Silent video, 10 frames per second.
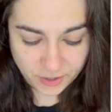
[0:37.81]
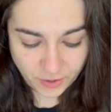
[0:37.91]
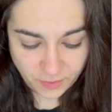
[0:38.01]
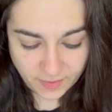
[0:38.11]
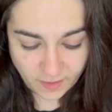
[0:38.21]

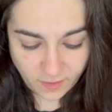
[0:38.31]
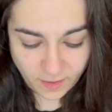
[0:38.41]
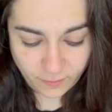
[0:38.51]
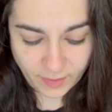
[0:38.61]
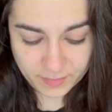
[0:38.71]
know that
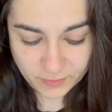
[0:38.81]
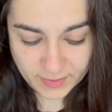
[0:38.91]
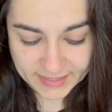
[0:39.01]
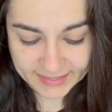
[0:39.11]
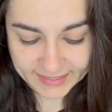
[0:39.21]
halfway
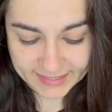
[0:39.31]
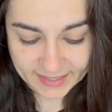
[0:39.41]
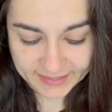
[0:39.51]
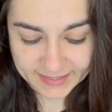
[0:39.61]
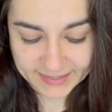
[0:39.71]
between 6,000 and